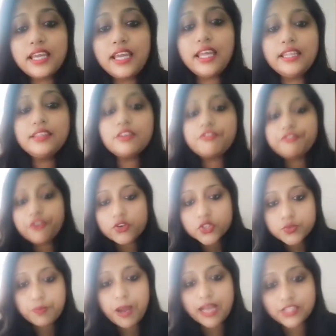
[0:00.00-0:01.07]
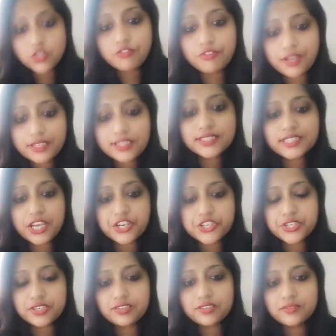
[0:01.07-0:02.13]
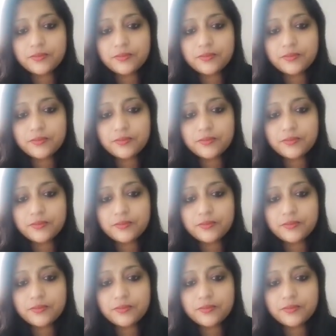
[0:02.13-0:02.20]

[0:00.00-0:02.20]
in the first part of our discussion.